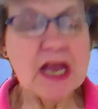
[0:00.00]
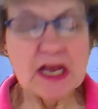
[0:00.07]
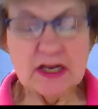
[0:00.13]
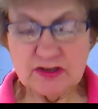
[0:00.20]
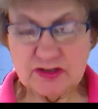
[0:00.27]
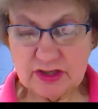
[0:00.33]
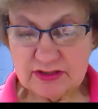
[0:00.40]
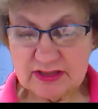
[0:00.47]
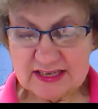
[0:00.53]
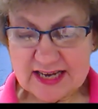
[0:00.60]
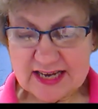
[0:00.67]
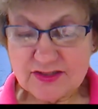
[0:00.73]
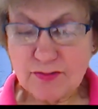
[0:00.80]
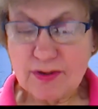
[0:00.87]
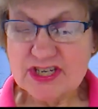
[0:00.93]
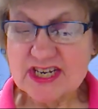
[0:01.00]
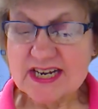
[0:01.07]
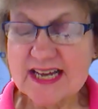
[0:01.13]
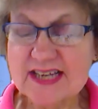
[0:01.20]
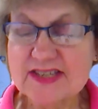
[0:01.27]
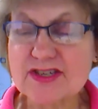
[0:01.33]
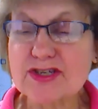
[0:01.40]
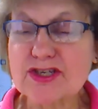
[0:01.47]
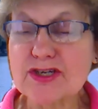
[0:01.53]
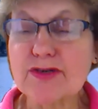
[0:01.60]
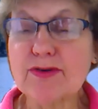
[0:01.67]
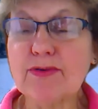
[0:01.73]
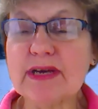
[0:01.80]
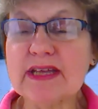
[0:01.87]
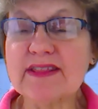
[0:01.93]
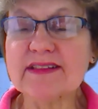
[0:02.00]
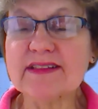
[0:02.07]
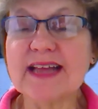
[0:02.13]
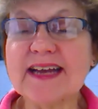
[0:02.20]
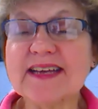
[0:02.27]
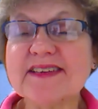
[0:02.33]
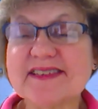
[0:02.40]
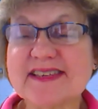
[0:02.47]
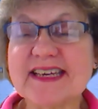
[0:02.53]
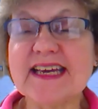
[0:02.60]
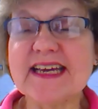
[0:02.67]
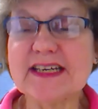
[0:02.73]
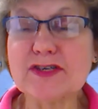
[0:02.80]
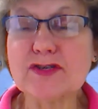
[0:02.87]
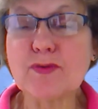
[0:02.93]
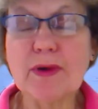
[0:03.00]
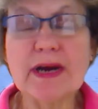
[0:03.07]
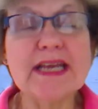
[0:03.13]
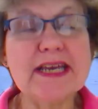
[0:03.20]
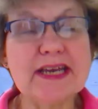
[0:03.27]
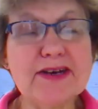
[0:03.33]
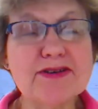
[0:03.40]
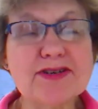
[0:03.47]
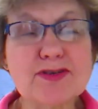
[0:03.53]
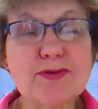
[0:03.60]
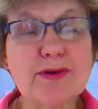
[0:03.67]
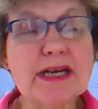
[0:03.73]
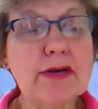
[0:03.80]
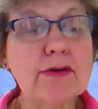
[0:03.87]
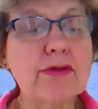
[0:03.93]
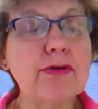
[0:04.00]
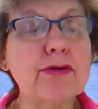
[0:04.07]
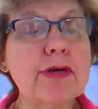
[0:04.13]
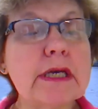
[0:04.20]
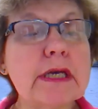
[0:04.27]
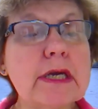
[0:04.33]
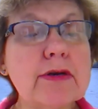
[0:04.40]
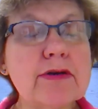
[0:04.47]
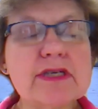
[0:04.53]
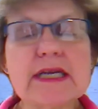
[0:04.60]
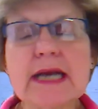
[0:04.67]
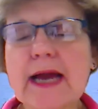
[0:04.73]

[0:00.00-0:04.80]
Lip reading: So the next question has to do with legacy in 20 or 30 years.